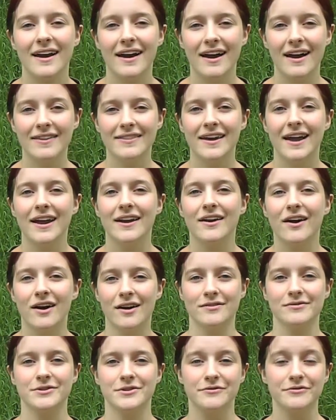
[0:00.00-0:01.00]
And then
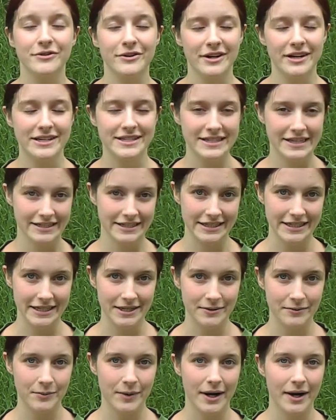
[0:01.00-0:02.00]
off to Florence,
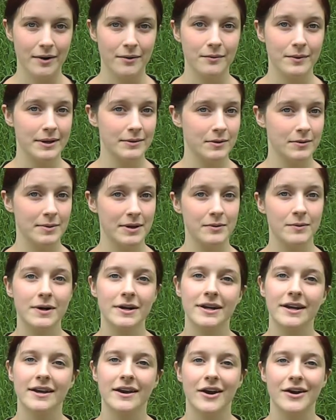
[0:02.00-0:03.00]
Italy, where we will be
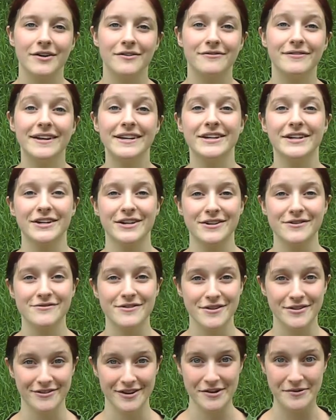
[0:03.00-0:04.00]
working on a vineyard
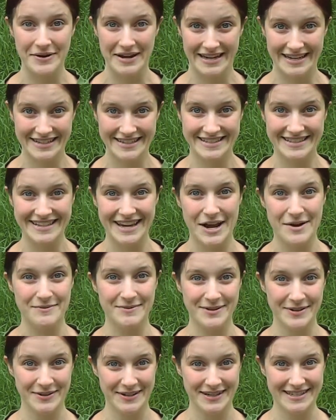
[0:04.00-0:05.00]
for three weeks. I'm
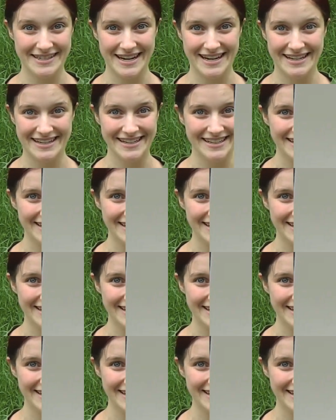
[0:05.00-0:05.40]
so excited.